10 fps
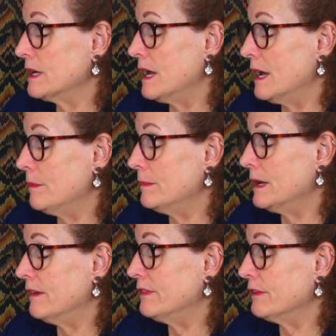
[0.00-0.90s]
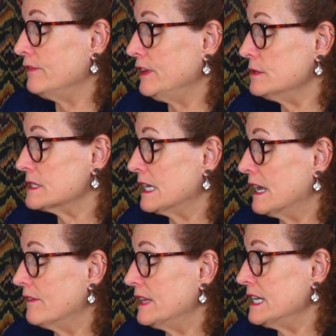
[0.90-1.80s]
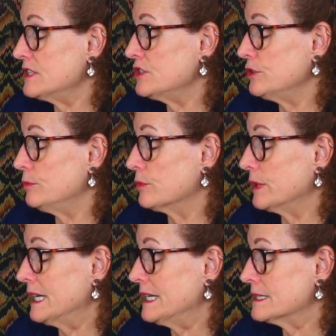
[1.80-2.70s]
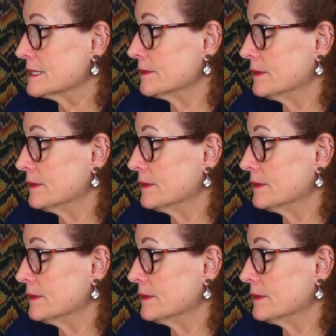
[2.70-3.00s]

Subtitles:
come of the fusing of these two breeds.